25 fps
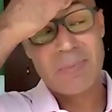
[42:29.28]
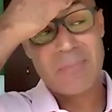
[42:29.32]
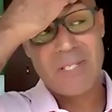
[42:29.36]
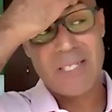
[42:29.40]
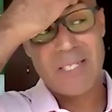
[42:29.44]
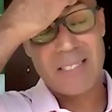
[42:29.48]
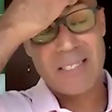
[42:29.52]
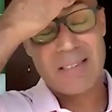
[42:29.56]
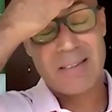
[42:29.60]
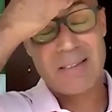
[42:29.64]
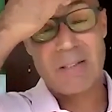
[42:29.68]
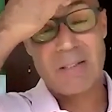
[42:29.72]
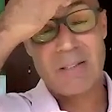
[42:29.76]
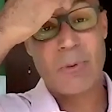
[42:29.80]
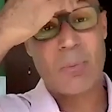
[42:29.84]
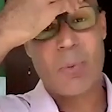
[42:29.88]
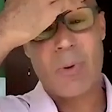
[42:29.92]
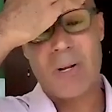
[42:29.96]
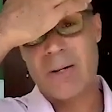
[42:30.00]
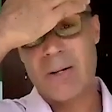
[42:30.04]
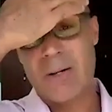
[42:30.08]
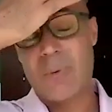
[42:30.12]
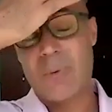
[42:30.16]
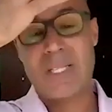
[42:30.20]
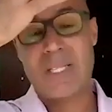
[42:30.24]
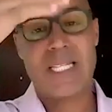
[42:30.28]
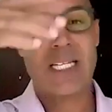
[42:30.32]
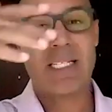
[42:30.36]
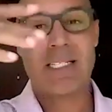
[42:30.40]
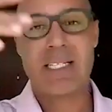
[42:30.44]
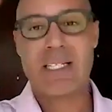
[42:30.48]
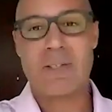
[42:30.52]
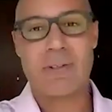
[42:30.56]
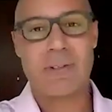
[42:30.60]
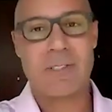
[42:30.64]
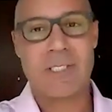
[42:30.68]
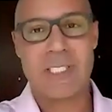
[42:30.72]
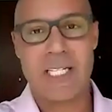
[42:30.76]
the the what what they
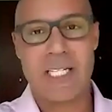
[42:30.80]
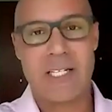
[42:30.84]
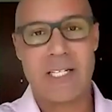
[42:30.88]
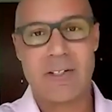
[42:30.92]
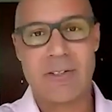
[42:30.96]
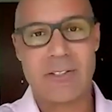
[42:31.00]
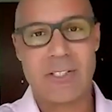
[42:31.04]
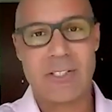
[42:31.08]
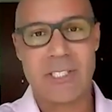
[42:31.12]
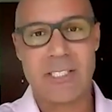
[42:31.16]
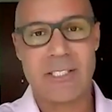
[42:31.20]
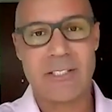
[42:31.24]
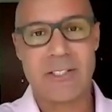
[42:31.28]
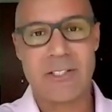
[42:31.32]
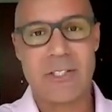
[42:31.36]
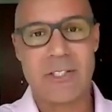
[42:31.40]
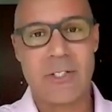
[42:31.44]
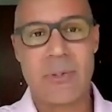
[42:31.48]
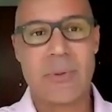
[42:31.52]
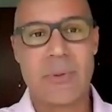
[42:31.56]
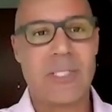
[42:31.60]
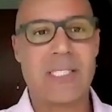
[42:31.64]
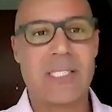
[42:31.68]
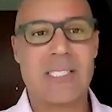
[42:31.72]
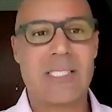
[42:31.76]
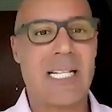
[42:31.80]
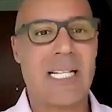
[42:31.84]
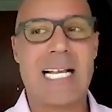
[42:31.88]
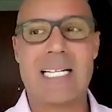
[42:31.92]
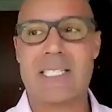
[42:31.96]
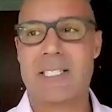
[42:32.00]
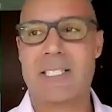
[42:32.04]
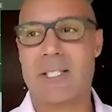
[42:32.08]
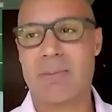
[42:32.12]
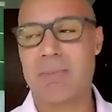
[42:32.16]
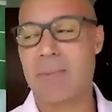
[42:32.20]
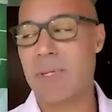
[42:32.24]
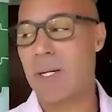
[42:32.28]
either did or didn't do in these
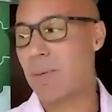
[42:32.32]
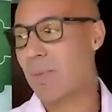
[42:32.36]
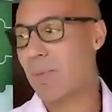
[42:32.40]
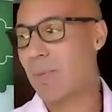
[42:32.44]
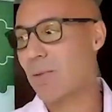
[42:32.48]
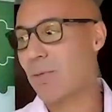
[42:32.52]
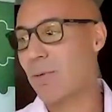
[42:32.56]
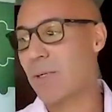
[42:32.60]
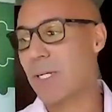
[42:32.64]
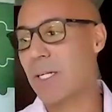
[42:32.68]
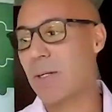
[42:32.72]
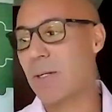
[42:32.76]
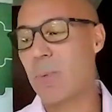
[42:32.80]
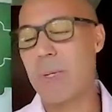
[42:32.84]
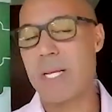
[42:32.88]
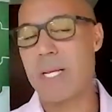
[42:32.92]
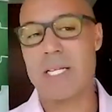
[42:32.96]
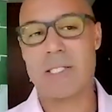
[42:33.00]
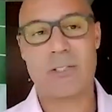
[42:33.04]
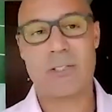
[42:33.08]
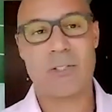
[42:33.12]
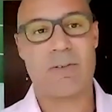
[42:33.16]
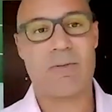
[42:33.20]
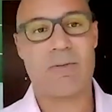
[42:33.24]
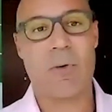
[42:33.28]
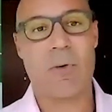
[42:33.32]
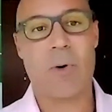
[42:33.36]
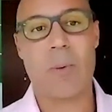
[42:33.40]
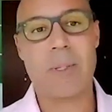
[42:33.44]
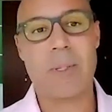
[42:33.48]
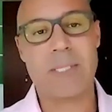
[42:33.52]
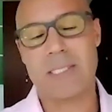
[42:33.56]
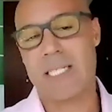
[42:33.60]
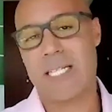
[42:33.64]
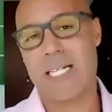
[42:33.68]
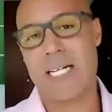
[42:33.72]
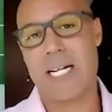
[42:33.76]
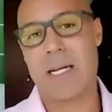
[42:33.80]
last you know three weeks or four
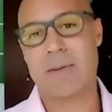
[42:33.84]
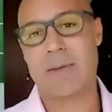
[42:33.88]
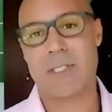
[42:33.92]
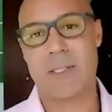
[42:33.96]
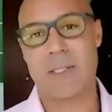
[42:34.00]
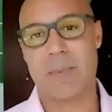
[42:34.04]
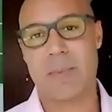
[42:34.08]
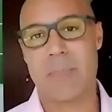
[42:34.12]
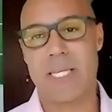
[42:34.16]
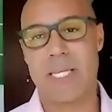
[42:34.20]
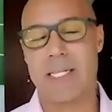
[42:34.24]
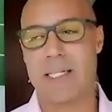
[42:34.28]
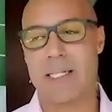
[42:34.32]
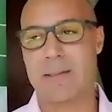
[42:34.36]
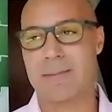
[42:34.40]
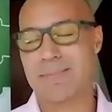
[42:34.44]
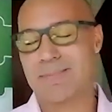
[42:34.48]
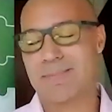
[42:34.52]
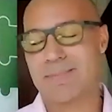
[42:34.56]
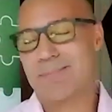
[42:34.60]
weeks leading up to the meeting.